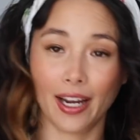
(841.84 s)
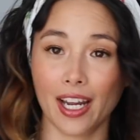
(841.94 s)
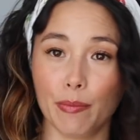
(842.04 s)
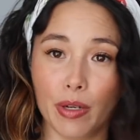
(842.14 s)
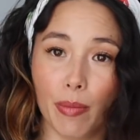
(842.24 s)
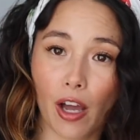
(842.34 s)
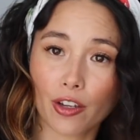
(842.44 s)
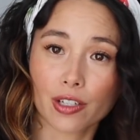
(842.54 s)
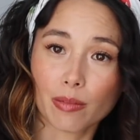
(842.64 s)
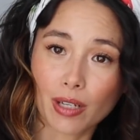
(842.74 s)
I can't be
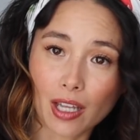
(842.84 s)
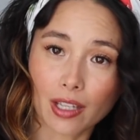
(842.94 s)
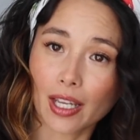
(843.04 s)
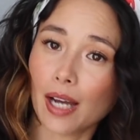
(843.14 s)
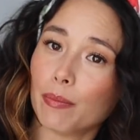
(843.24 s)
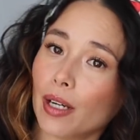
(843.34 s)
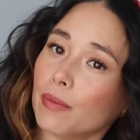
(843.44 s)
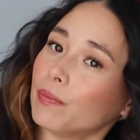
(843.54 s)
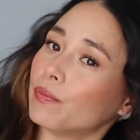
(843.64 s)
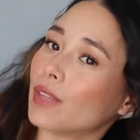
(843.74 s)
bothered to be like that,
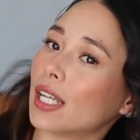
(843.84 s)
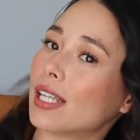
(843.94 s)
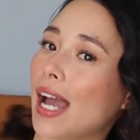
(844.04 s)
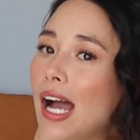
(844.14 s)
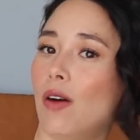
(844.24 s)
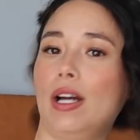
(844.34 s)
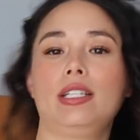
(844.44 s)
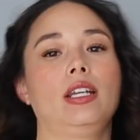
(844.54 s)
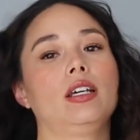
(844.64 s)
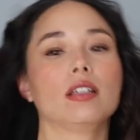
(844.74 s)
but that's how I
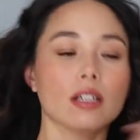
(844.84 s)
did it.